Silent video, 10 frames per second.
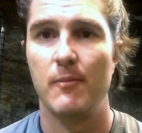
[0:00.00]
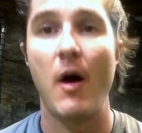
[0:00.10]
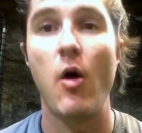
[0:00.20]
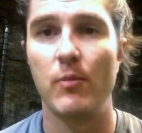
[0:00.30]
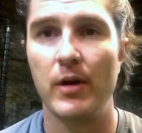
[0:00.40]

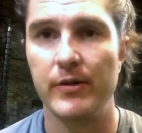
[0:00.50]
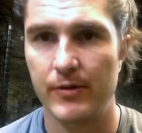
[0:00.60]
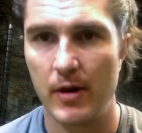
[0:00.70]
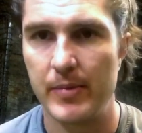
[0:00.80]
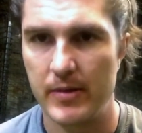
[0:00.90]
home runs
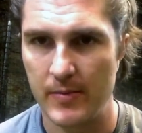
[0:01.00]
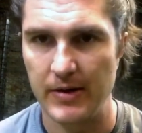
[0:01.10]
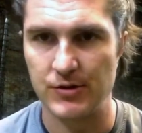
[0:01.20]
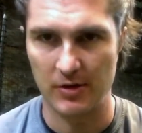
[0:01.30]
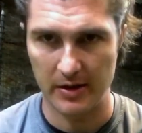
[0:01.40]
are up in the
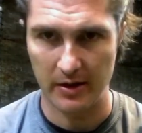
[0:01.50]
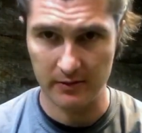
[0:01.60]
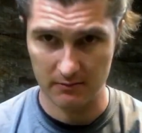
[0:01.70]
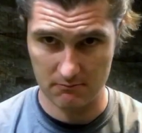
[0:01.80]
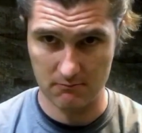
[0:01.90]
major
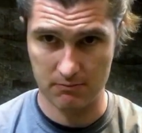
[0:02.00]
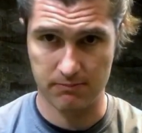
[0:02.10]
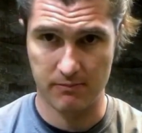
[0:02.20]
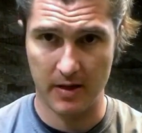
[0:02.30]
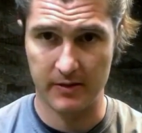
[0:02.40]
leagues.
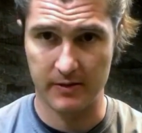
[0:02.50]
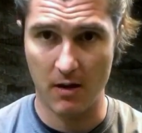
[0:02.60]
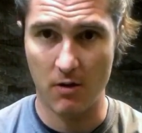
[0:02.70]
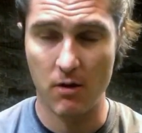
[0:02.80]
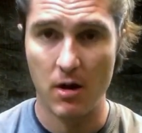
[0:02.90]
And
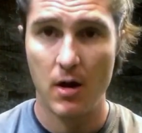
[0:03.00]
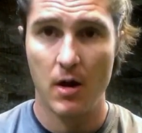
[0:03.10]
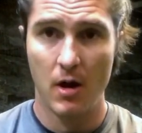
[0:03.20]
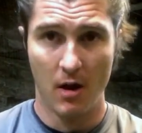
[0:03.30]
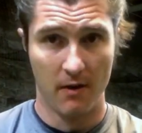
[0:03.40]
so,
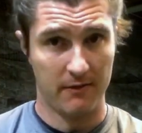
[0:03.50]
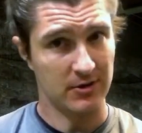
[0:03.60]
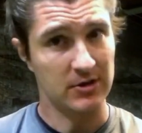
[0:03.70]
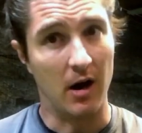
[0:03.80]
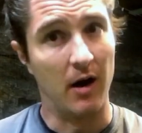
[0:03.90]

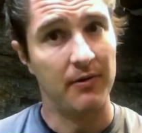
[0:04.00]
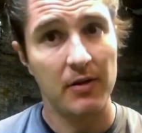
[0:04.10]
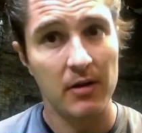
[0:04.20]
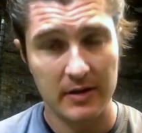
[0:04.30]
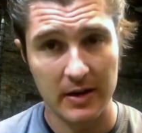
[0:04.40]
first
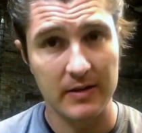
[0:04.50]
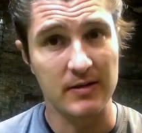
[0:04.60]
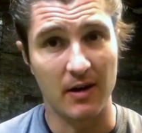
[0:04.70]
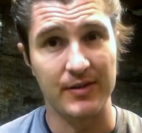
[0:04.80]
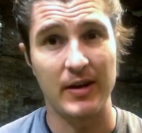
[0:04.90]
off, to get
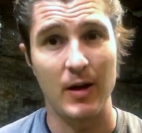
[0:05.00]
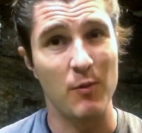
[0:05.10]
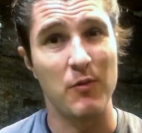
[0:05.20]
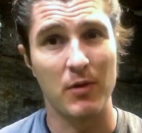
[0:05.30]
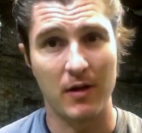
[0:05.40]
this off the
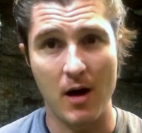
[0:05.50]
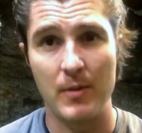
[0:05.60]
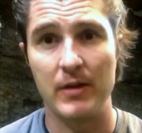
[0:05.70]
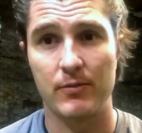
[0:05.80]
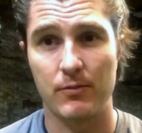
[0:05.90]
table before the
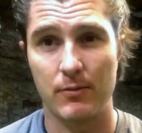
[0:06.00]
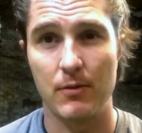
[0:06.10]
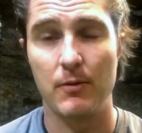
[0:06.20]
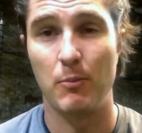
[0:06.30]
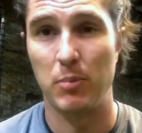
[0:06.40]
comments
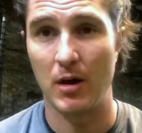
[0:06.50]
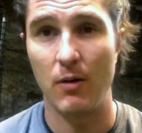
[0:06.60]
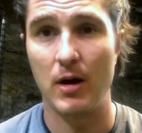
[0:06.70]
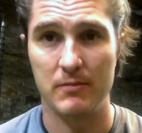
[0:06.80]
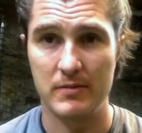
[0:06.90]

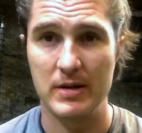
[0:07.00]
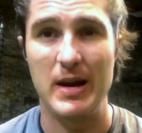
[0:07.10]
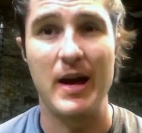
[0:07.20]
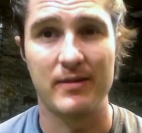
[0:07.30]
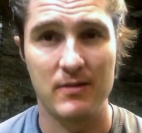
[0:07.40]
blow up,
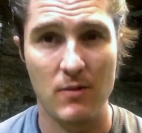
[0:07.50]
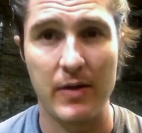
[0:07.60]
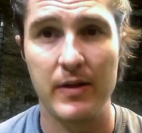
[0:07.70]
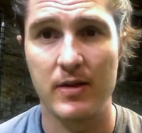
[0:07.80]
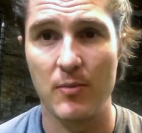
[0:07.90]
yes, do
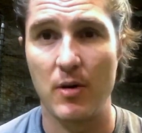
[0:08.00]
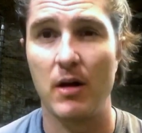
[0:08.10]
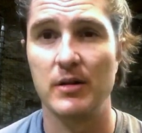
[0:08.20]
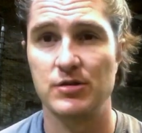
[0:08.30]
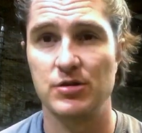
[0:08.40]
I think the
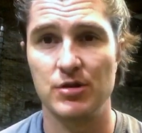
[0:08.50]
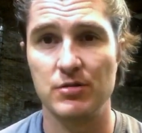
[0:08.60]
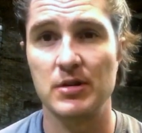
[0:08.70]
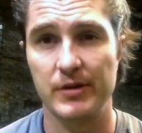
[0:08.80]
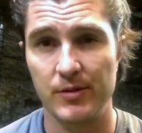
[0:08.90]
ball is
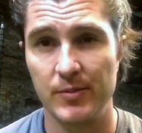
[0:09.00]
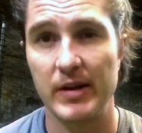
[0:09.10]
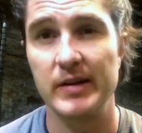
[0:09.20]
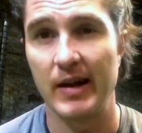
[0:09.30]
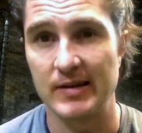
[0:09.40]
juiced a little
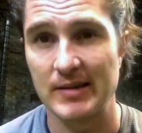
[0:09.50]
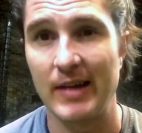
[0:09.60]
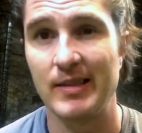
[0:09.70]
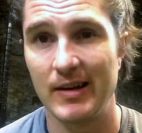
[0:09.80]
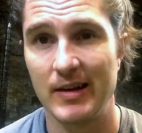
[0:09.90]
bit? Yes,
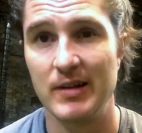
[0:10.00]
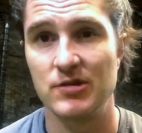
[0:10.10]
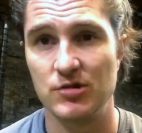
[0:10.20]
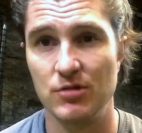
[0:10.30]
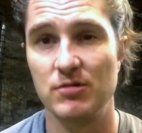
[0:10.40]
I think it
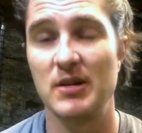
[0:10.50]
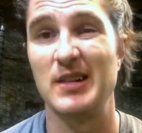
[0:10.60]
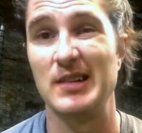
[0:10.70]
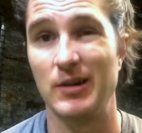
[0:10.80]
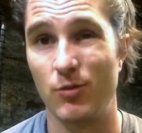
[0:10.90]
is juiced
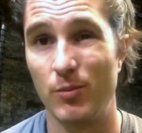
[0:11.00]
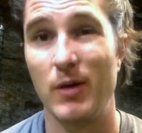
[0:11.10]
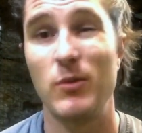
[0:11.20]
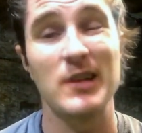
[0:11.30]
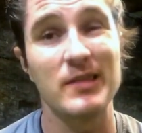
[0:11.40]
a little
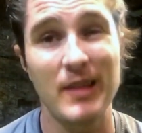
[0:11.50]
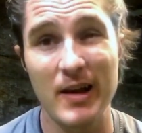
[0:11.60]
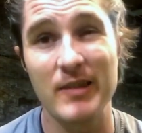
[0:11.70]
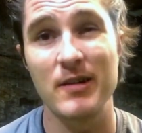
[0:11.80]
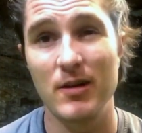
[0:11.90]
bit, which I
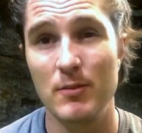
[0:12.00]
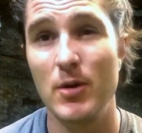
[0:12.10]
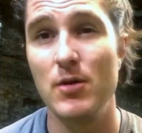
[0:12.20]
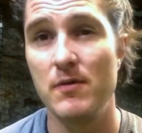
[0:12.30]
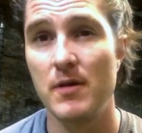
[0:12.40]
think is a good
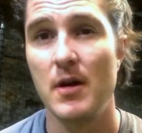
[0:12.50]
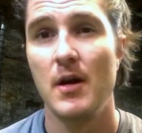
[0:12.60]
move